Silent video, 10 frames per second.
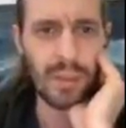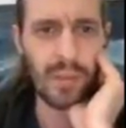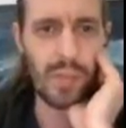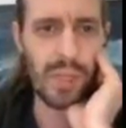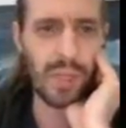
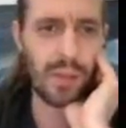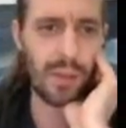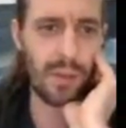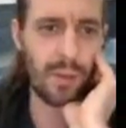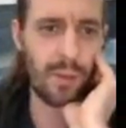Usually,
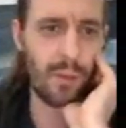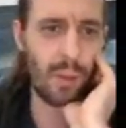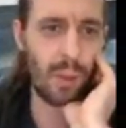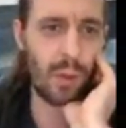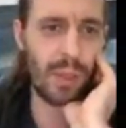
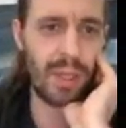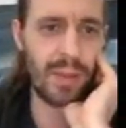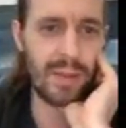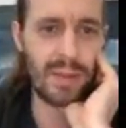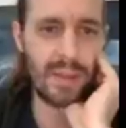looking
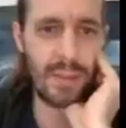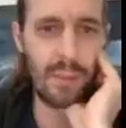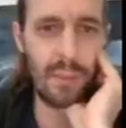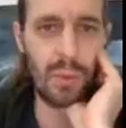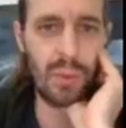at this
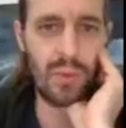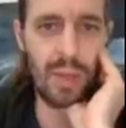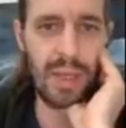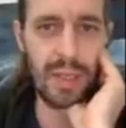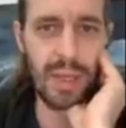blue
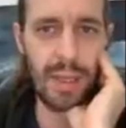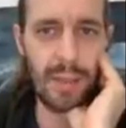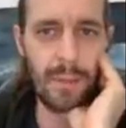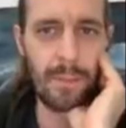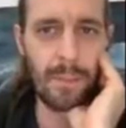trend
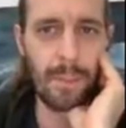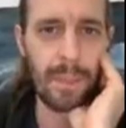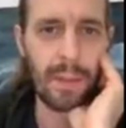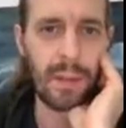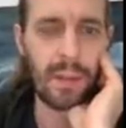line,
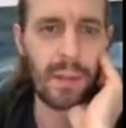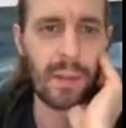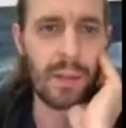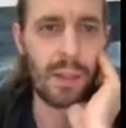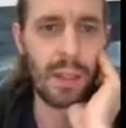
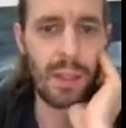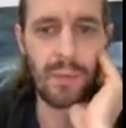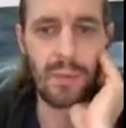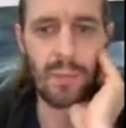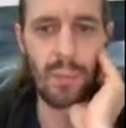
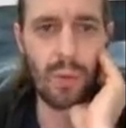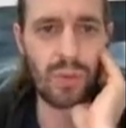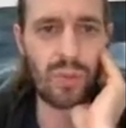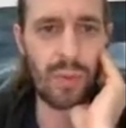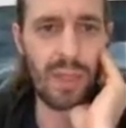the
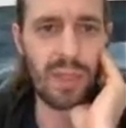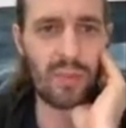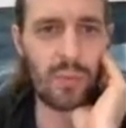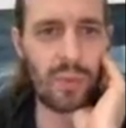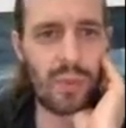most
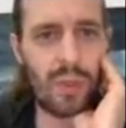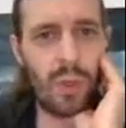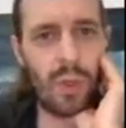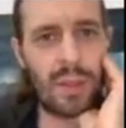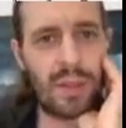traders would
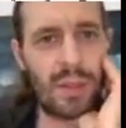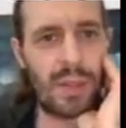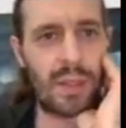call it